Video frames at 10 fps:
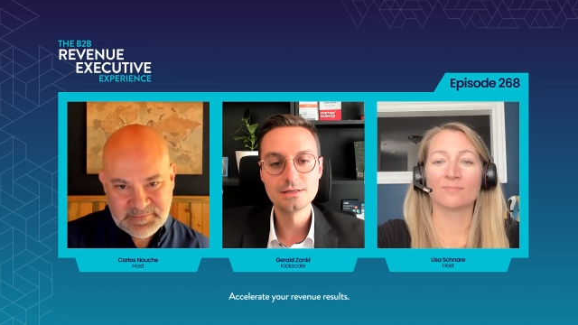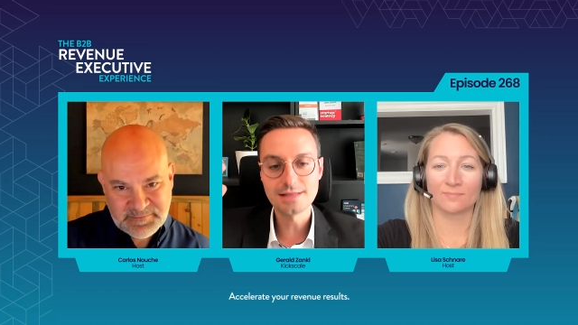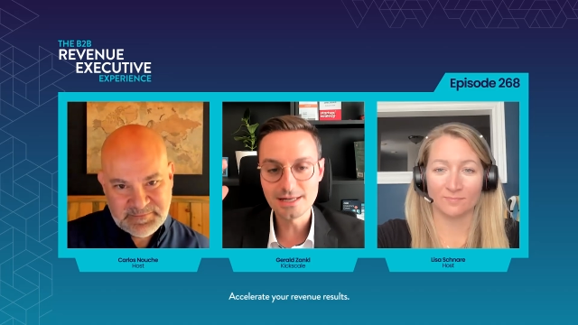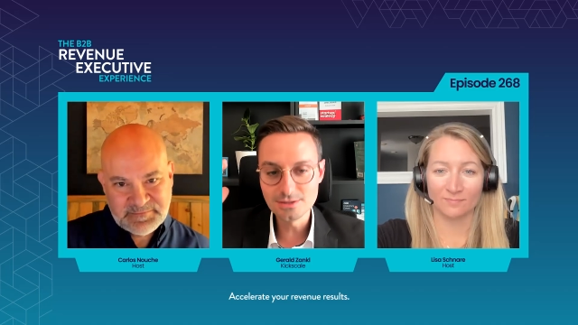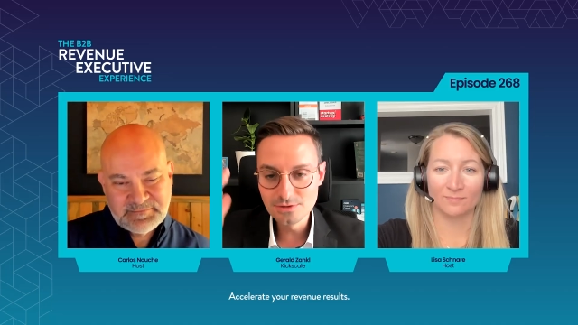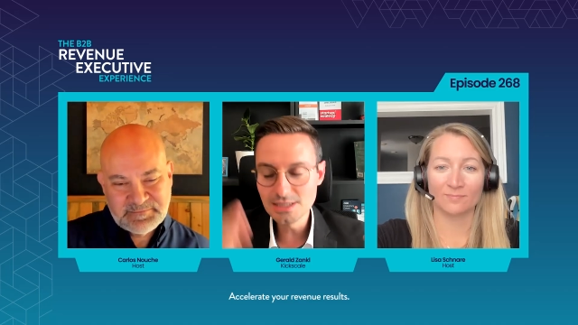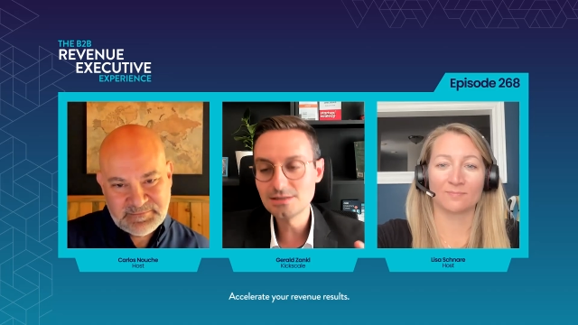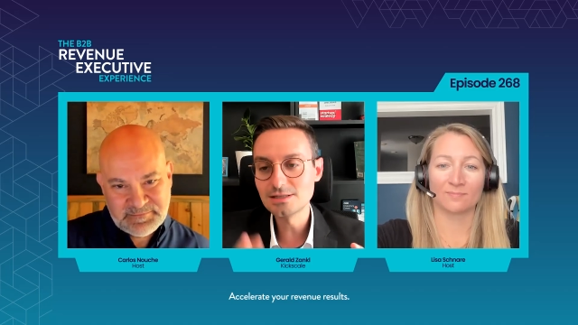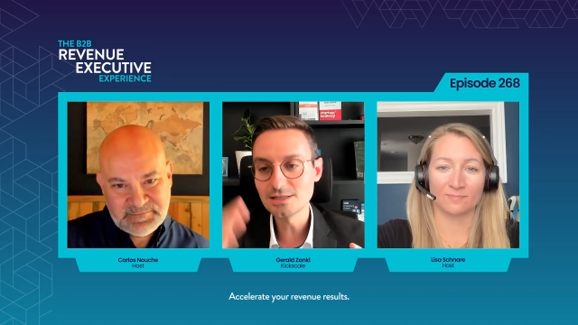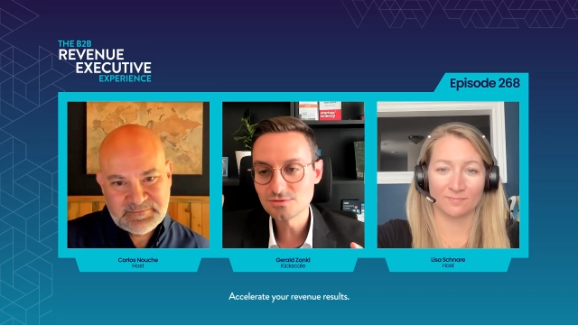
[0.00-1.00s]
Speaker 1: then you
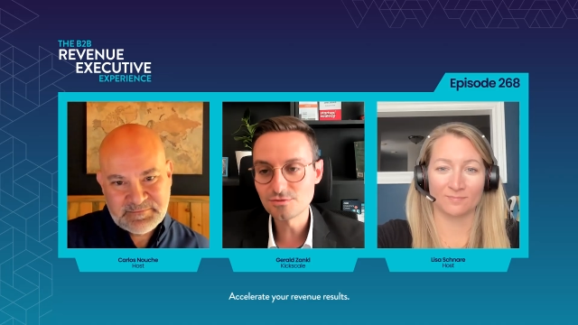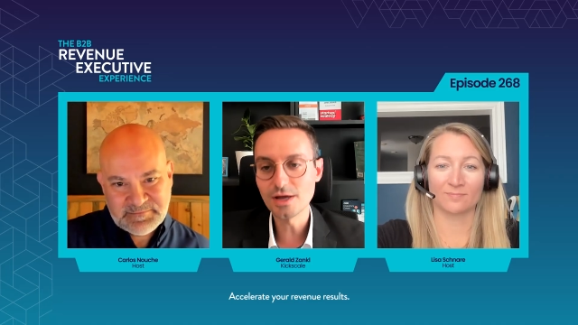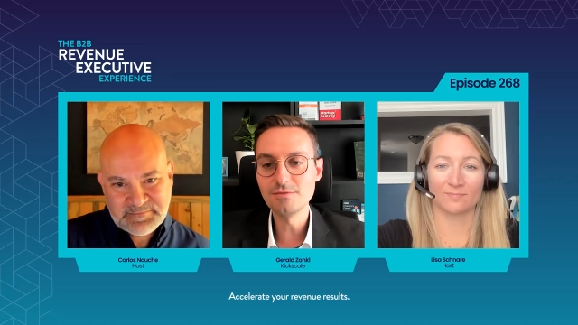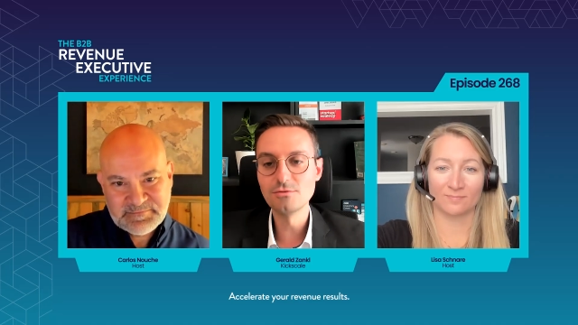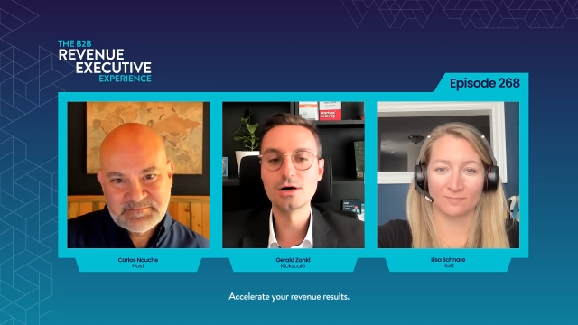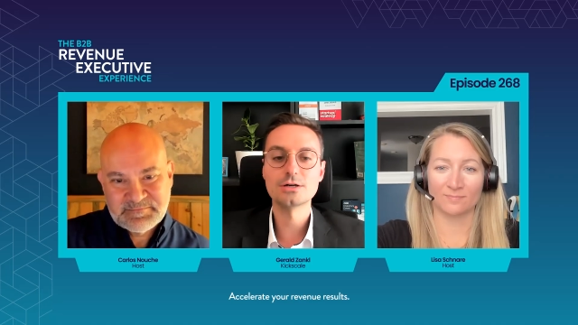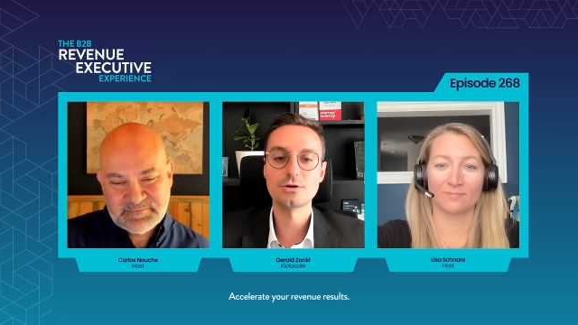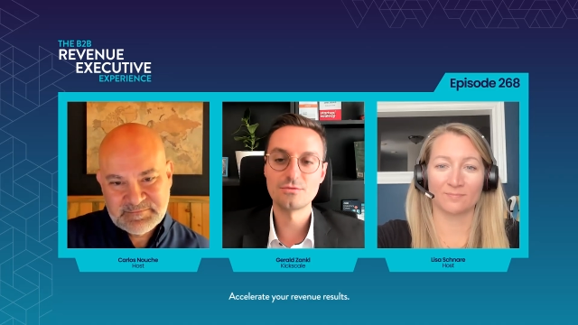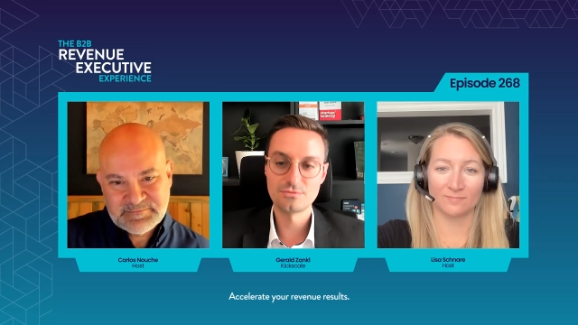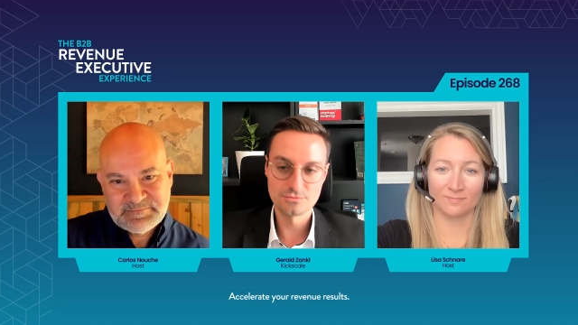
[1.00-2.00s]
need this framework
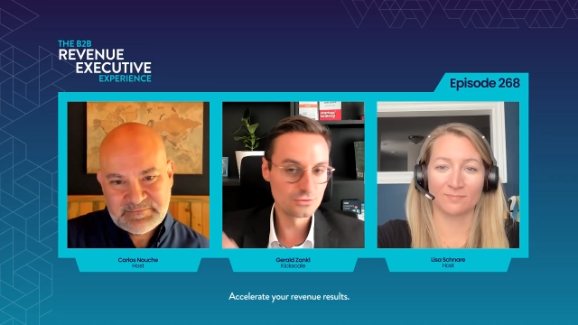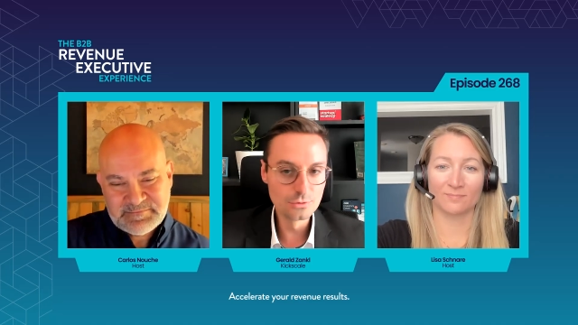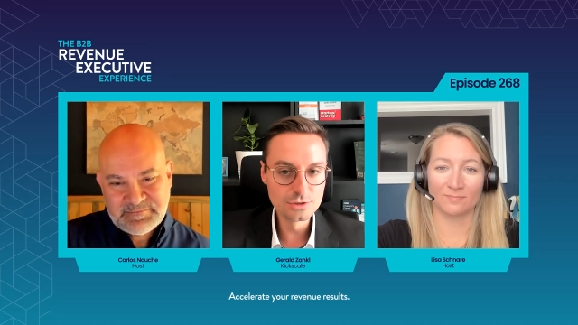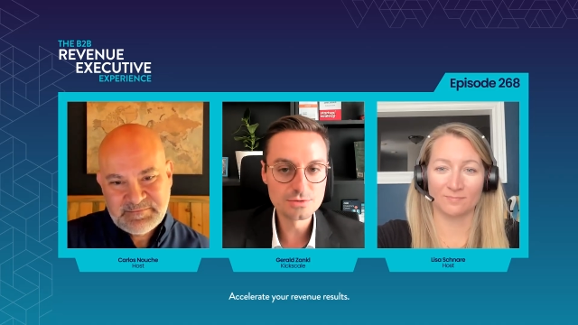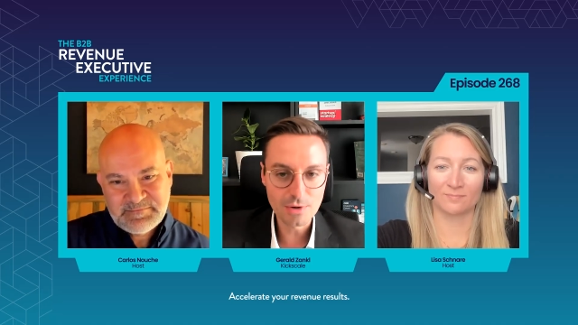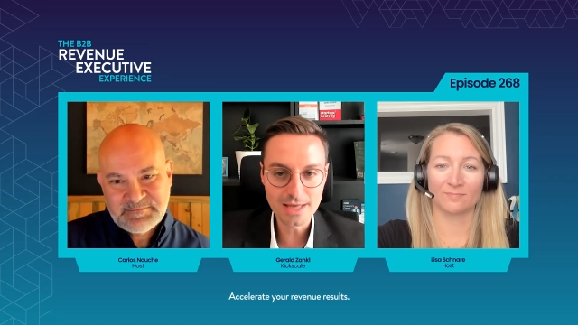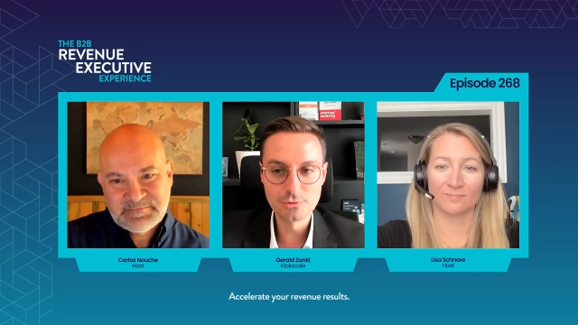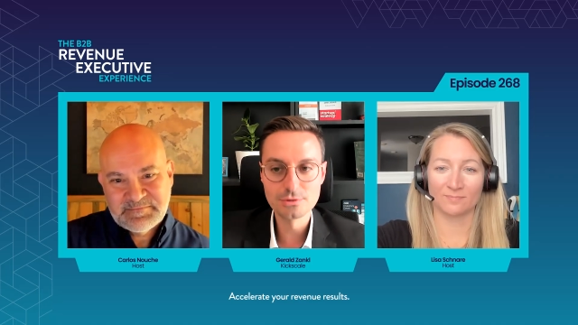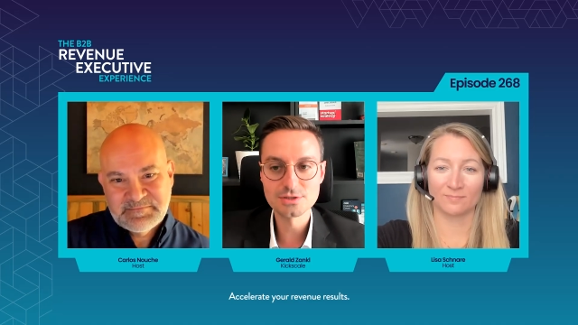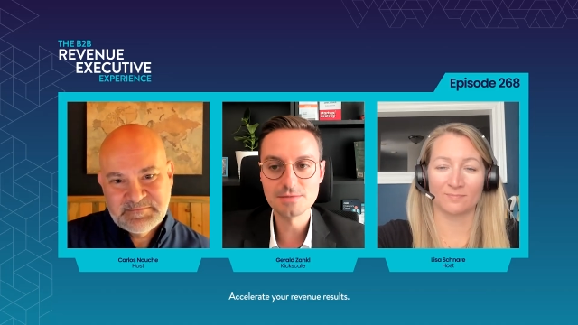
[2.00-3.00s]
of rules,
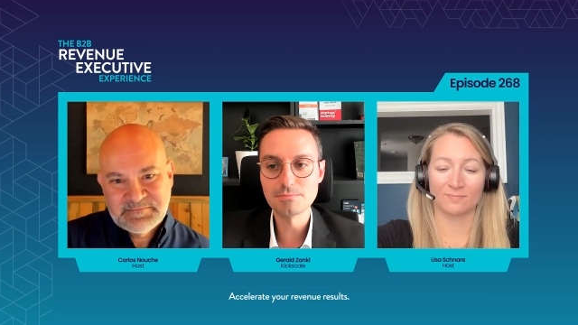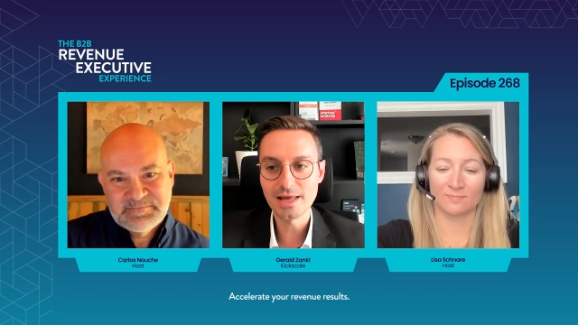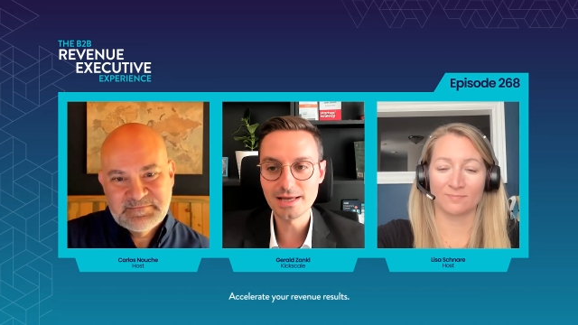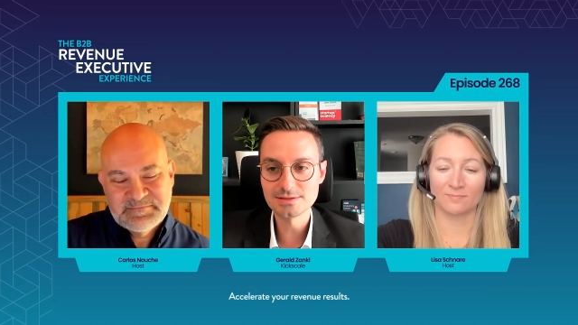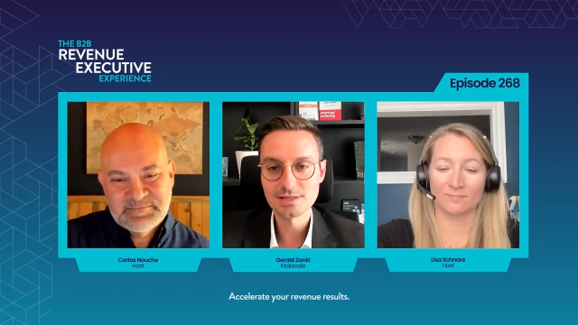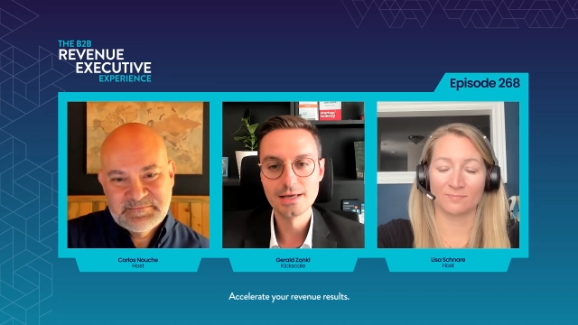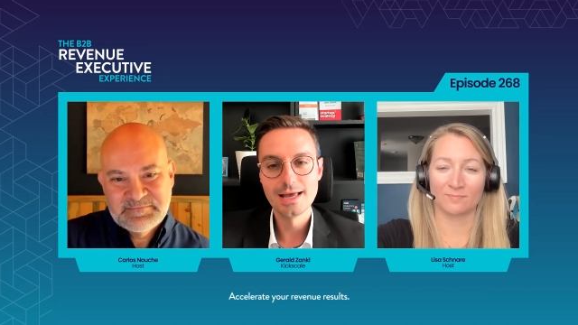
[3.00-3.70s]
playbooks in place,